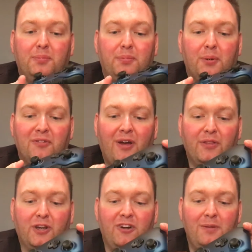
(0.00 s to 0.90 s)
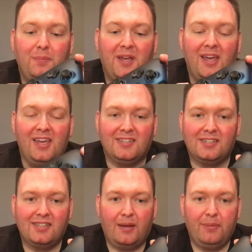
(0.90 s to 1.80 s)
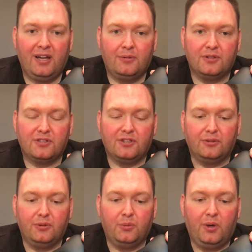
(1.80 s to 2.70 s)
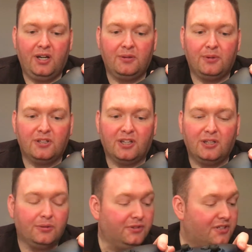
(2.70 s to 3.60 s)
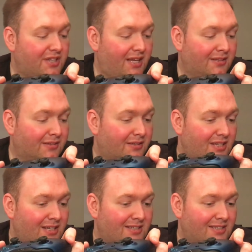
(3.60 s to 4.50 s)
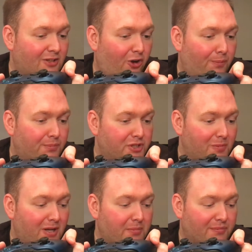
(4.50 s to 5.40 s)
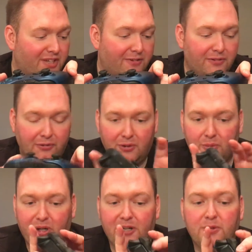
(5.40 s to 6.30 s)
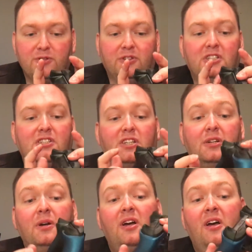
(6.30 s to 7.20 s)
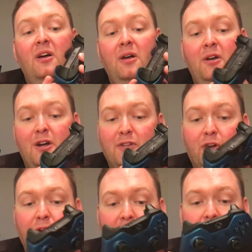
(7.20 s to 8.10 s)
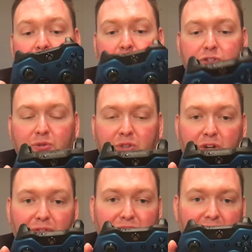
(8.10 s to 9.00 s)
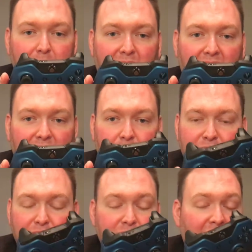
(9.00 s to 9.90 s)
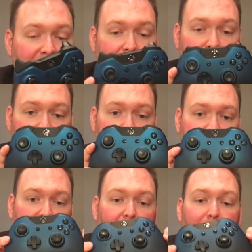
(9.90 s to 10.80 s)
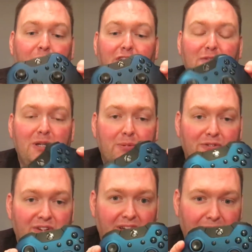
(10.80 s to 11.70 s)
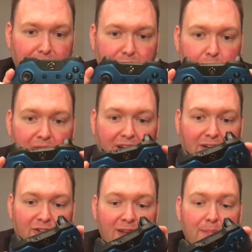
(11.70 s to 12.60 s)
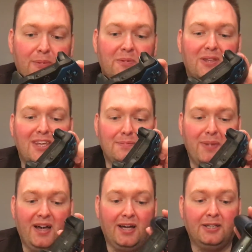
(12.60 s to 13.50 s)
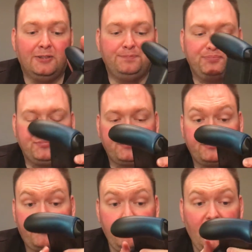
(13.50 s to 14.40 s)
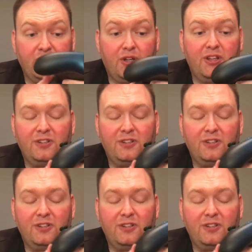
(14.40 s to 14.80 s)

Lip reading: But without the grip, it is a step backwards to Lunar White, which I don't understand, seeing as it's come so many months after Lunar White was released. So whether they're cutting costs or they got feedback that it wasn't good, I don't know. I can't believe people think Lunar White grip is bad. So they're